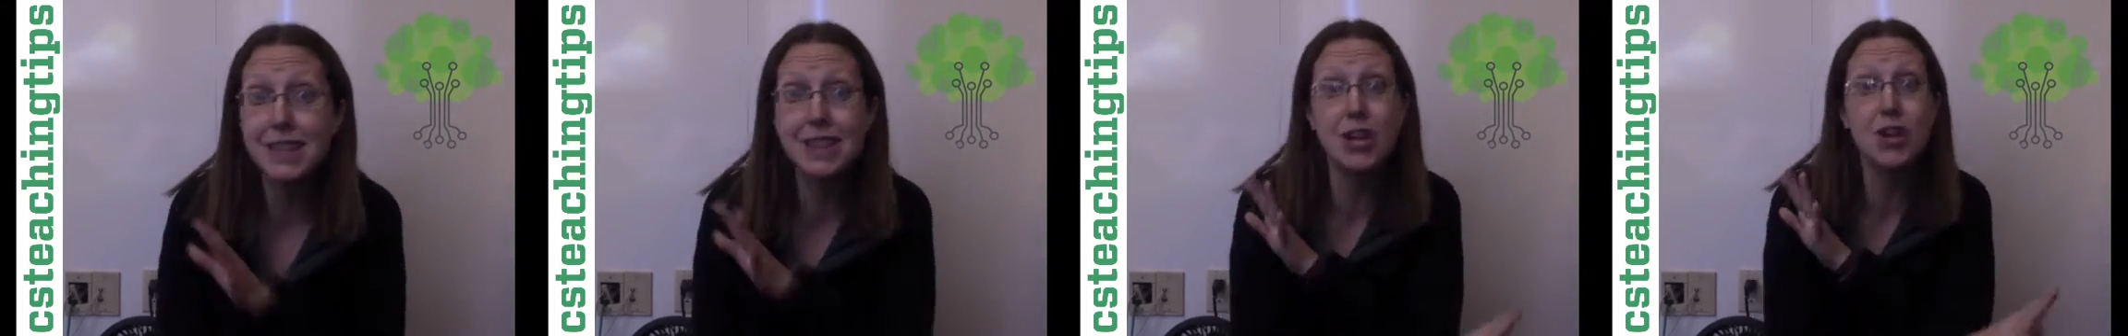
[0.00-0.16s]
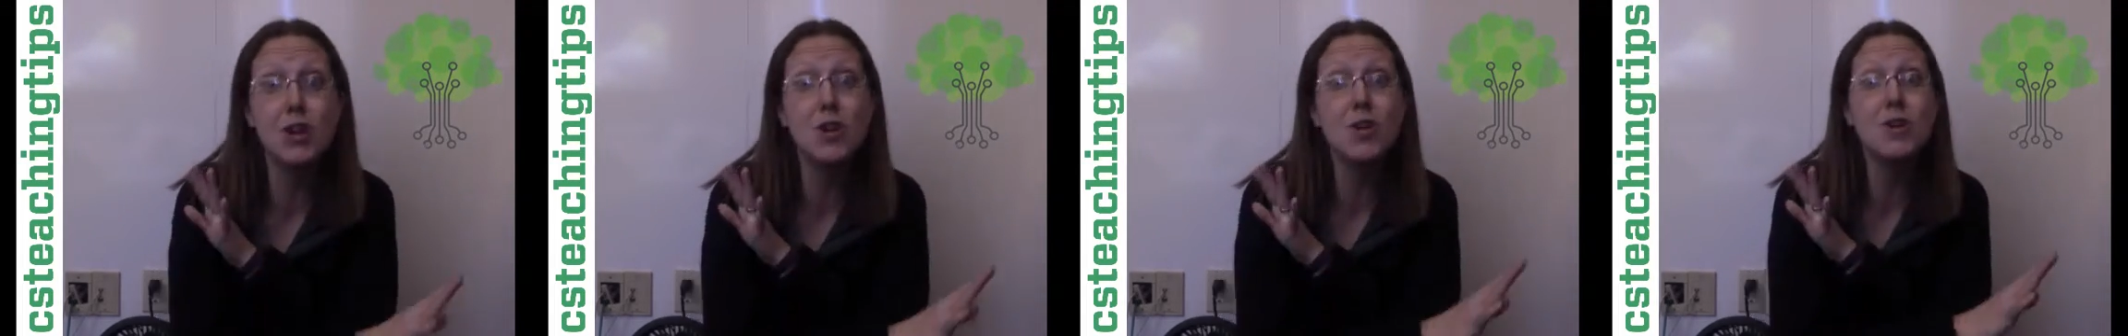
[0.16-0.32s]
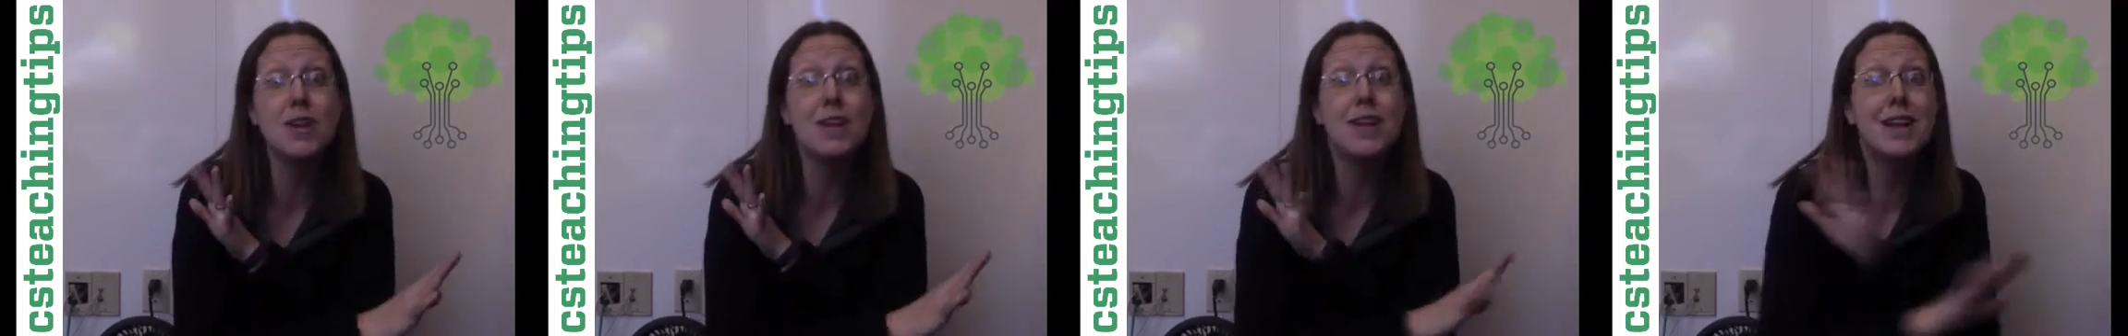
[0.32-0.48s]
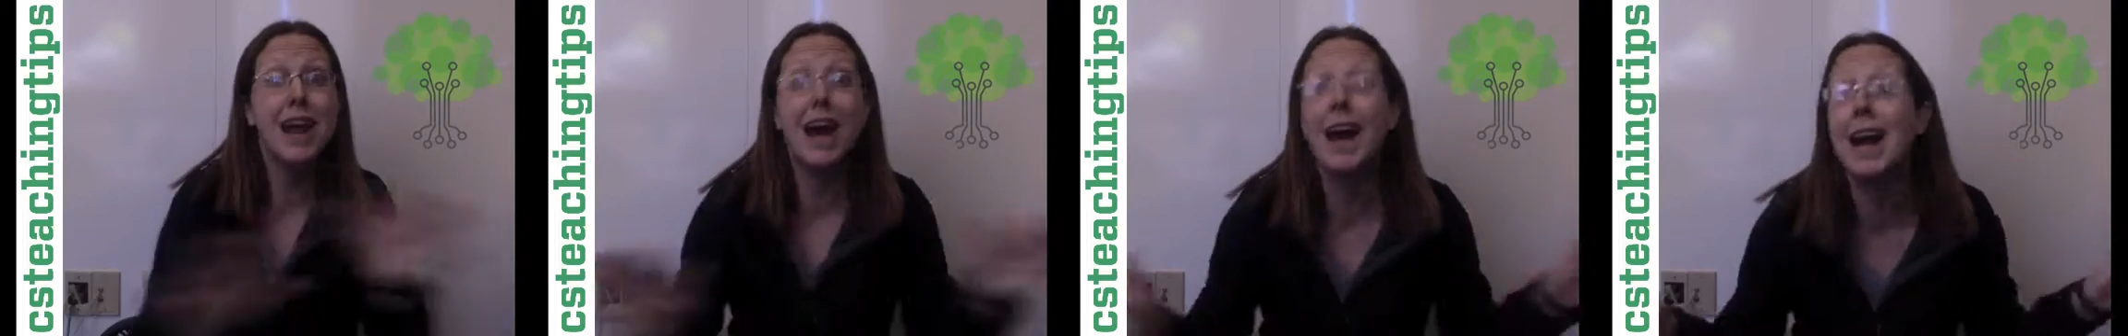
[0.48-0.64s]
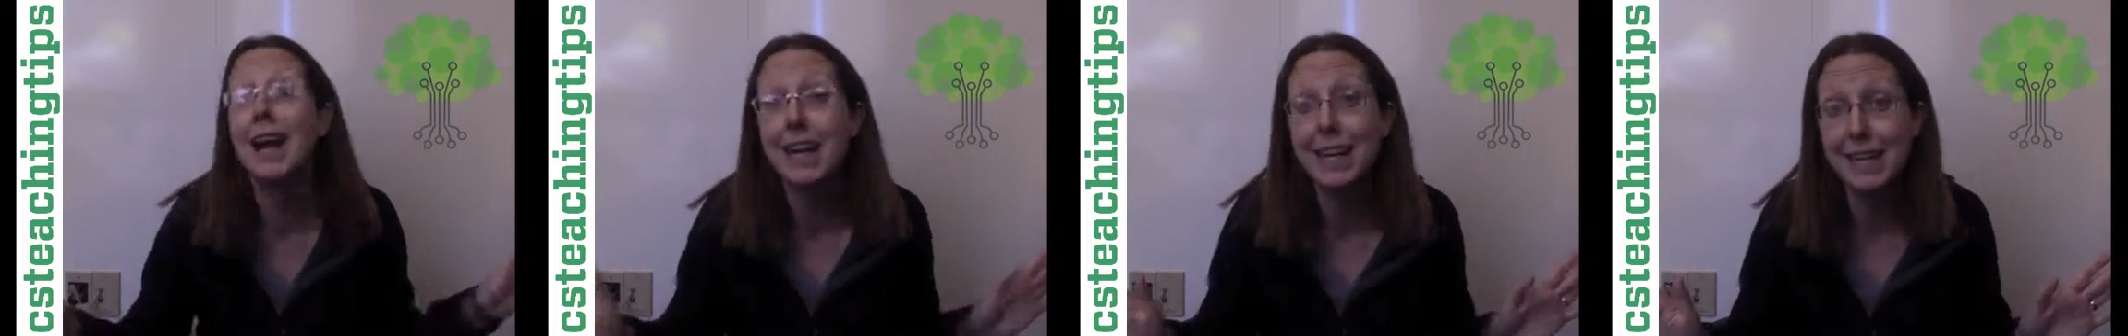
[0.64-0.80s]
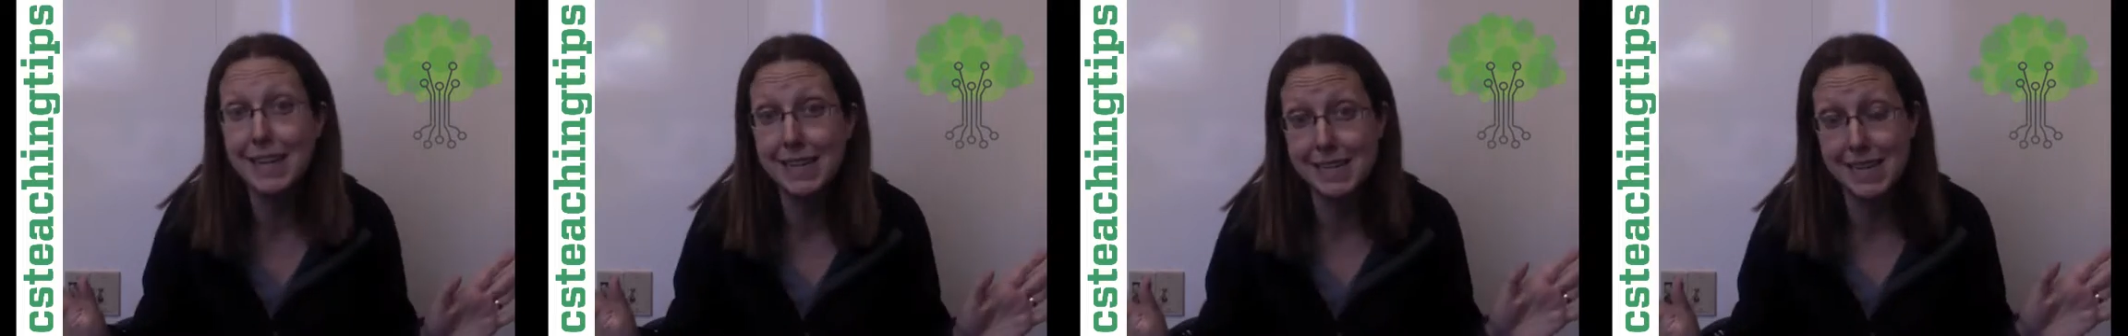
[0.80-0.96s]
they're
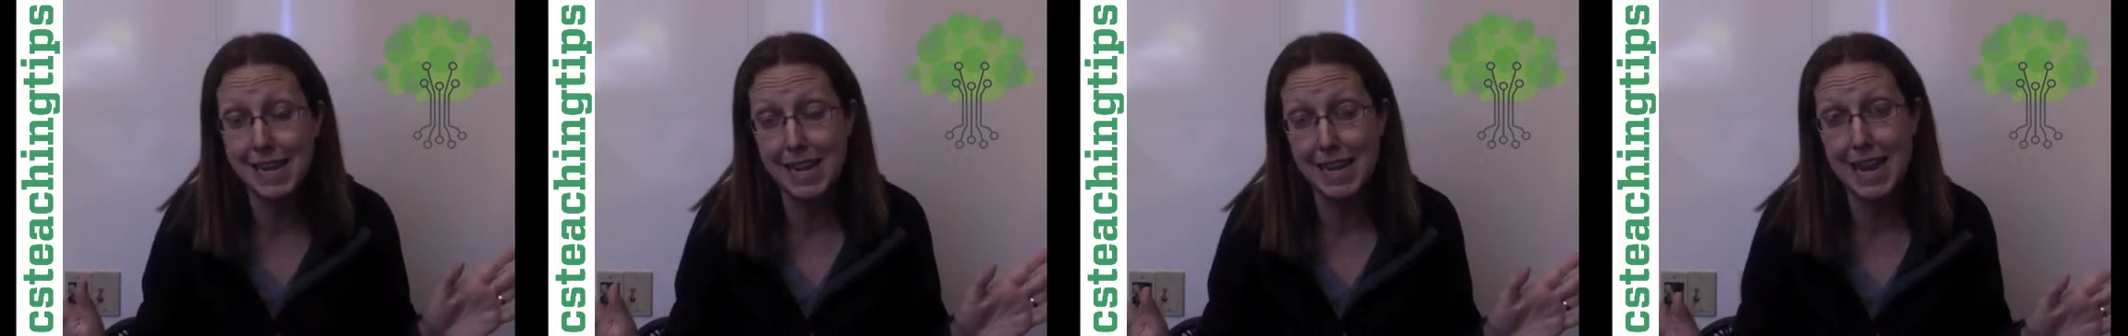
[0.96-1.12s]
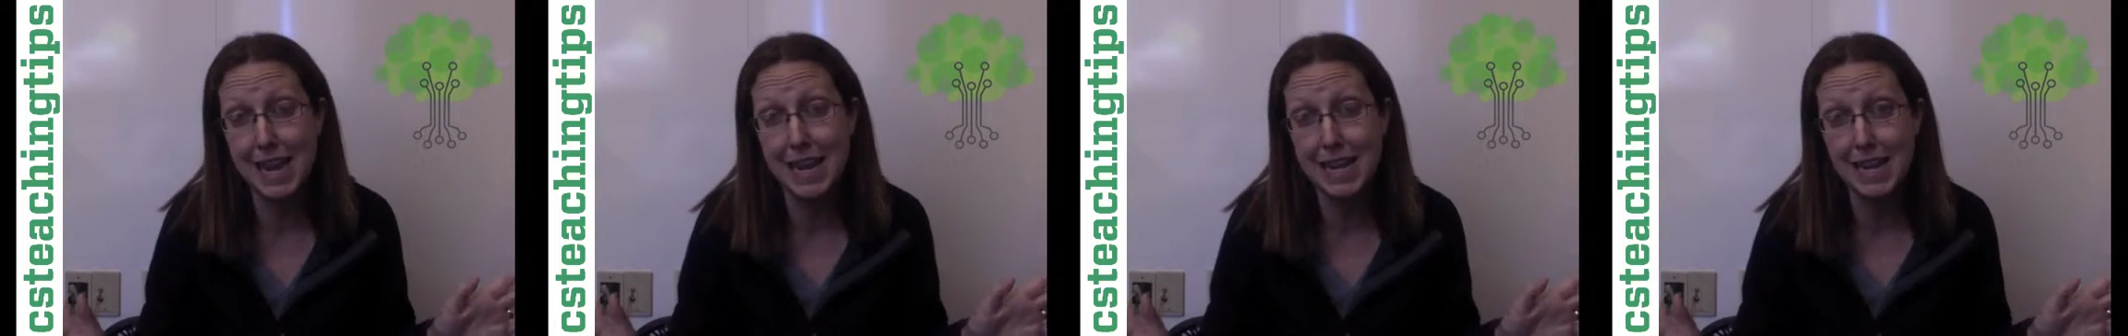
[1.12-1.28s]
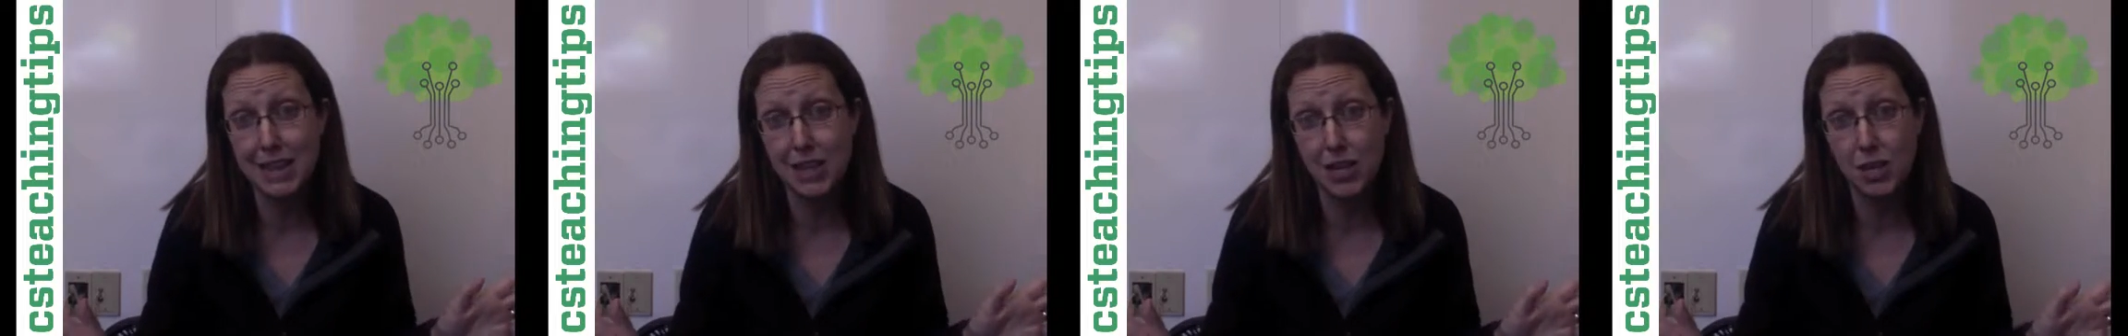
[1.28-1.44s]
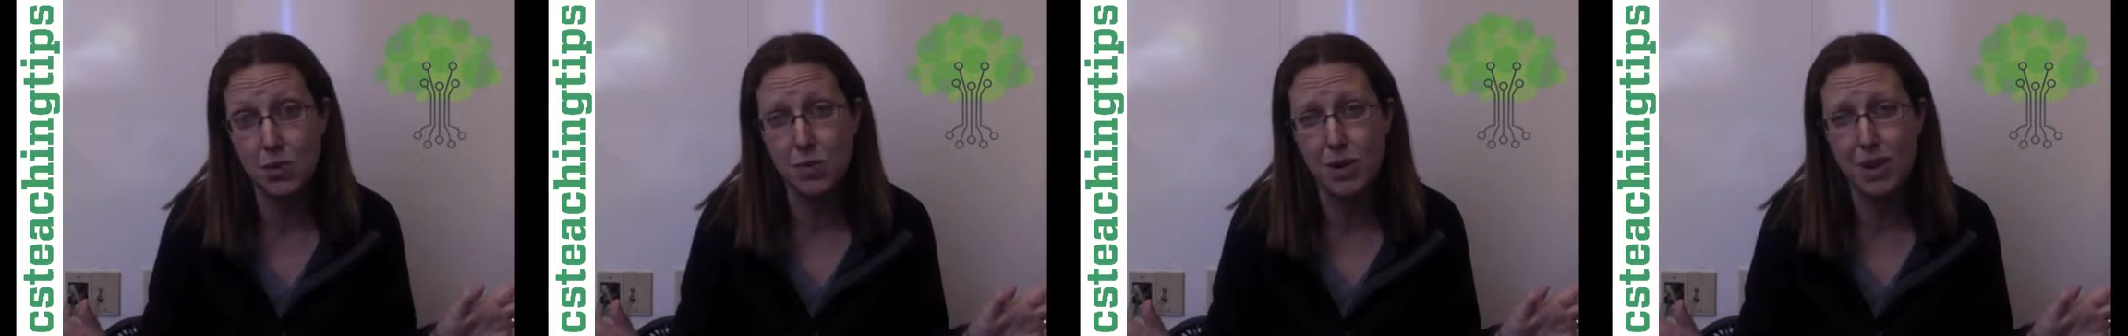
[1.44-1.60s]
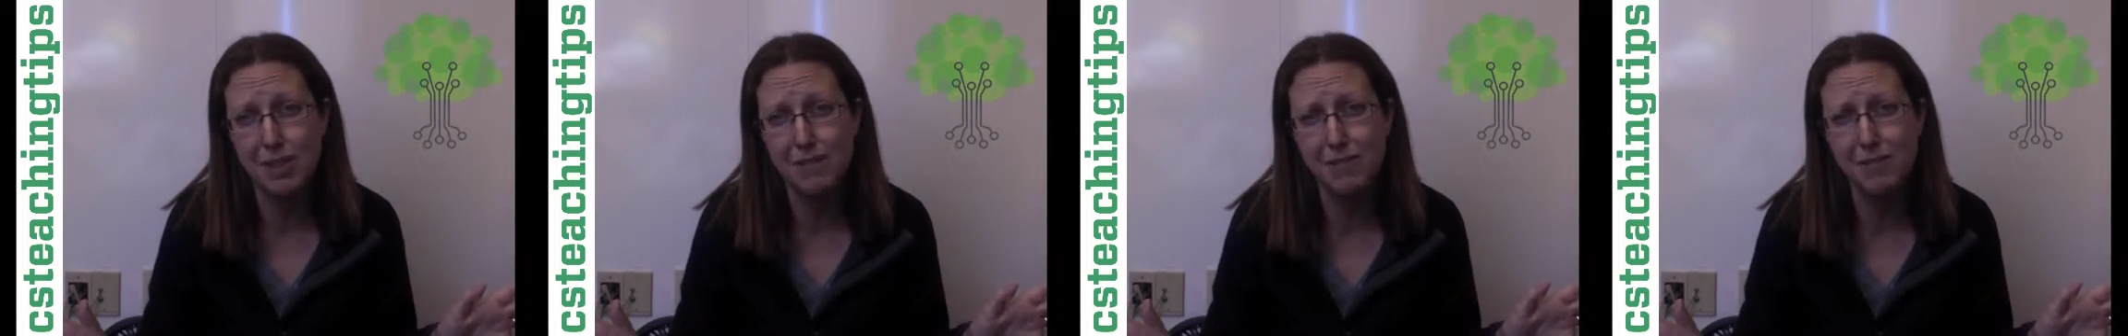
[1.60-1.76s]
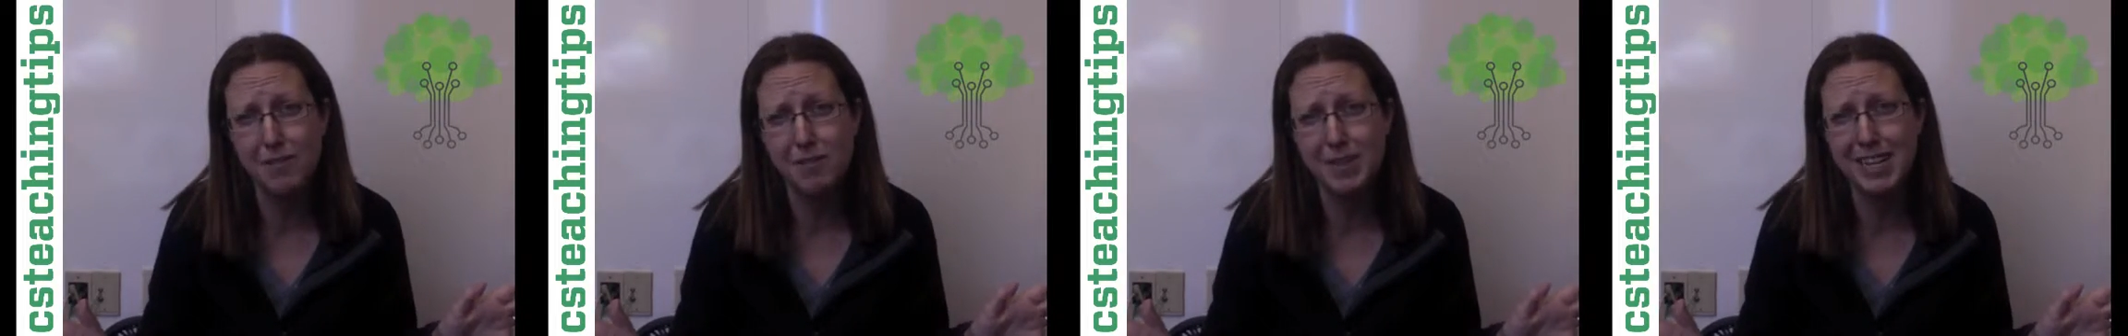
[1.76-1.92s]
not going to take anything away
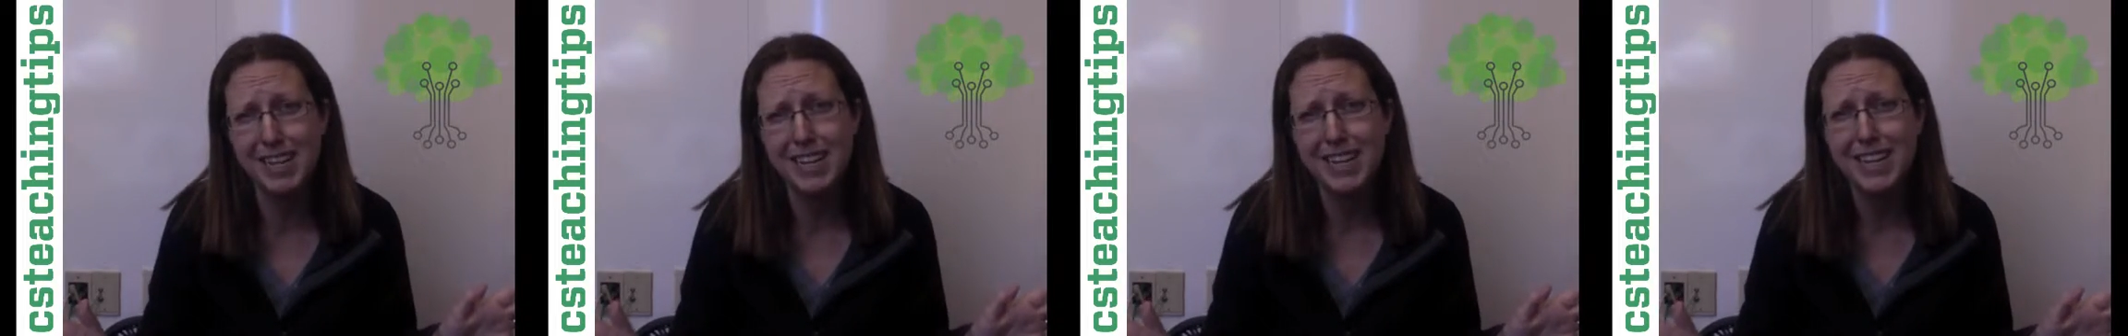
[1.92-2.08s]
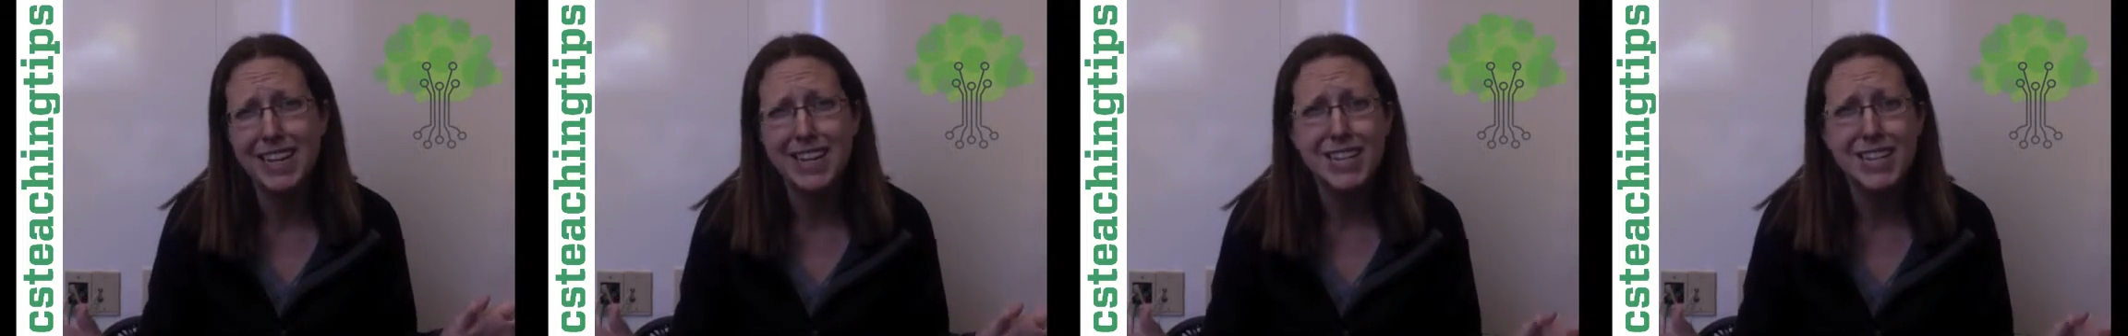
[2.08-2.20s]
from it.